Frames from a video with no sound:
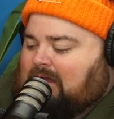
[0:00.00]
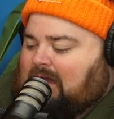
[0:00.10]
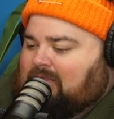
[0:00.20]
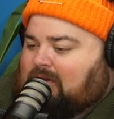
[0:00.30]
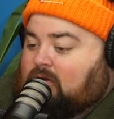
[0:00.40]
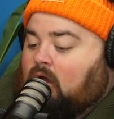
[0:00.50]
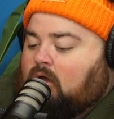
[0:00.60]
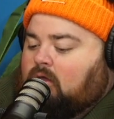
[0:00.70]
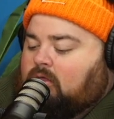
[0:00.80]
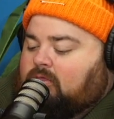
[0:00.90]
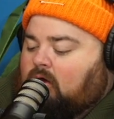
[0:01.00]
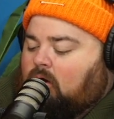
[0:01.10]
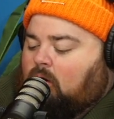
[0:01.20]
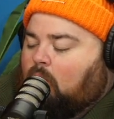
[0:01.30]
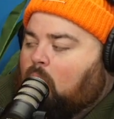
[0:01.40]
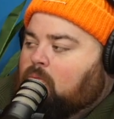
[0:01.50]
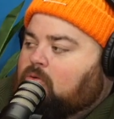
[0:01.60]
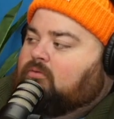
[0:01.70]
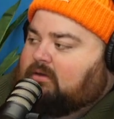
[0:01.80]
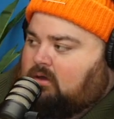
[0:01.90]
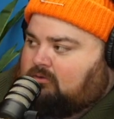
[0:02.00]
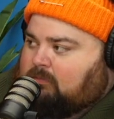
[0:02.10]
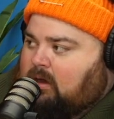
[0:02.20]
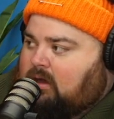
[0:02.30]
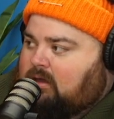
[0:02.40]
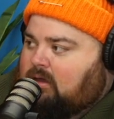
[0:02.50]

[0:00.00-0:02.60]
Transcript: And then the whole movie goes by.